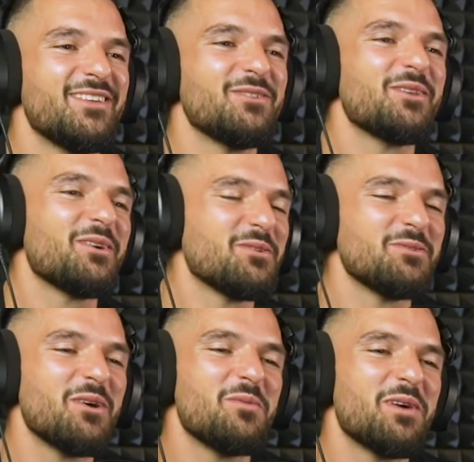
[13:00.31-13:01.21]
you don't. You
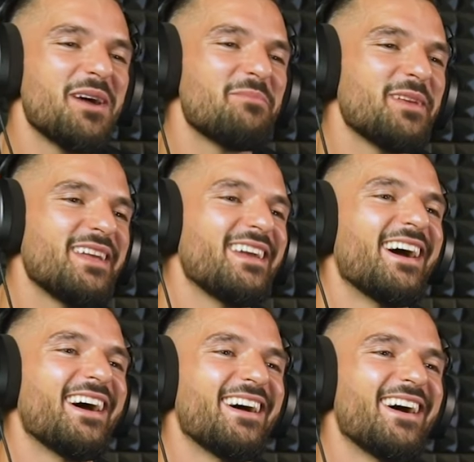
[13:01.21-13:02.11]
don't want to be
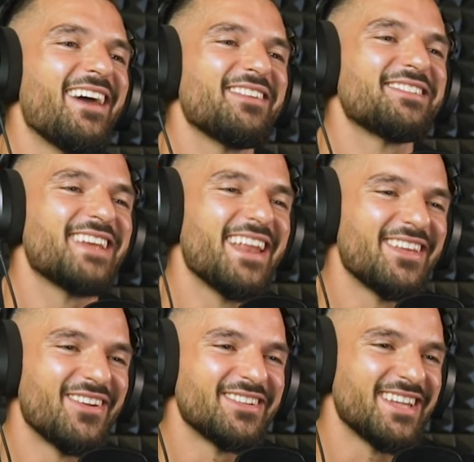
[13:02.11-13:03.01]
uh,
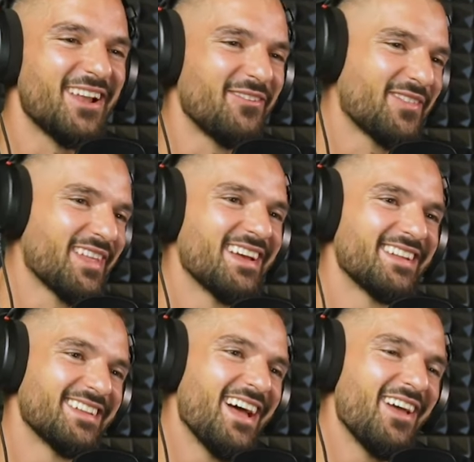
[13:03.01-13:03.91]
underselling yourself.
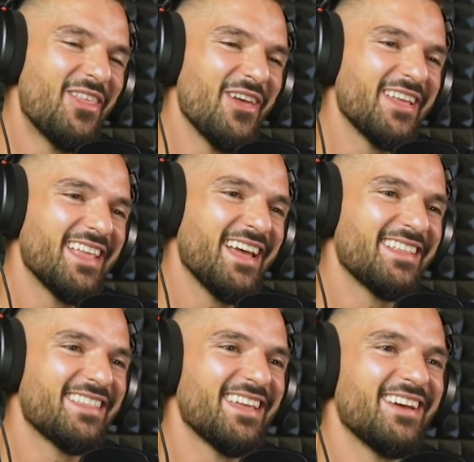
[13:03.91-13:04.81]
Uh, I think
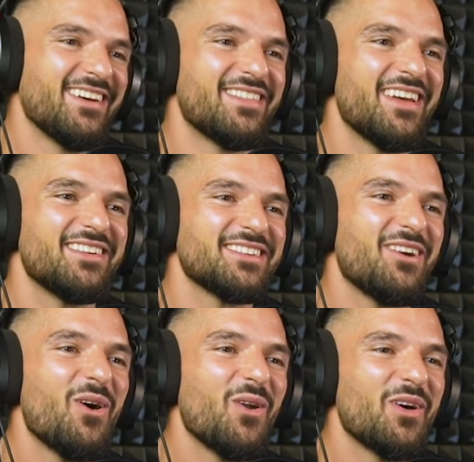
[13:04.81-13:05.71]
that uh, there is
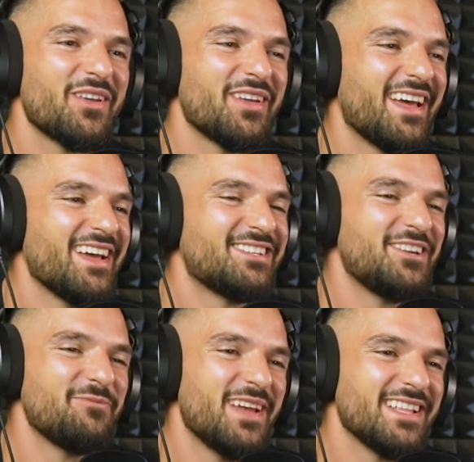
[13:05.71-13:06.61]
a whole lot of
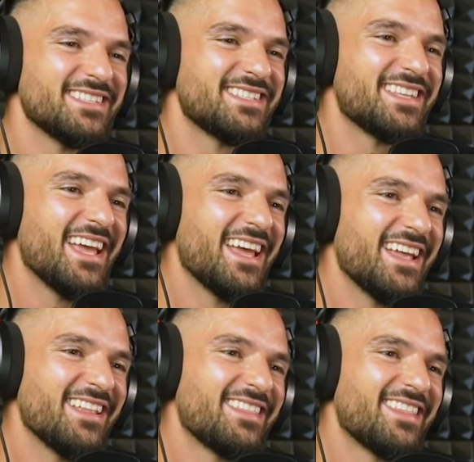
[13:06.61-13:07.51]
achievements
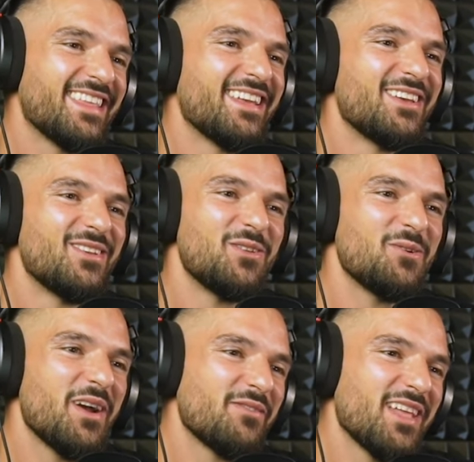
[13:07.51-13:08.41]
that
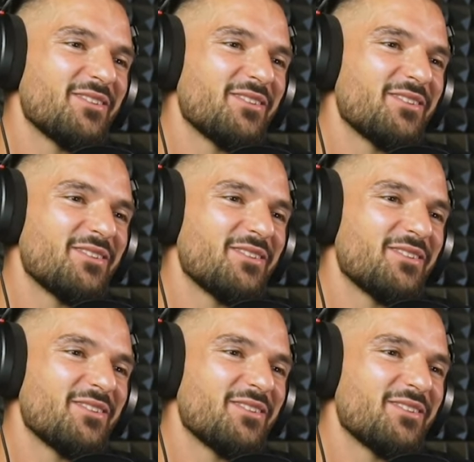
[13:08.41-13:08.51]
you have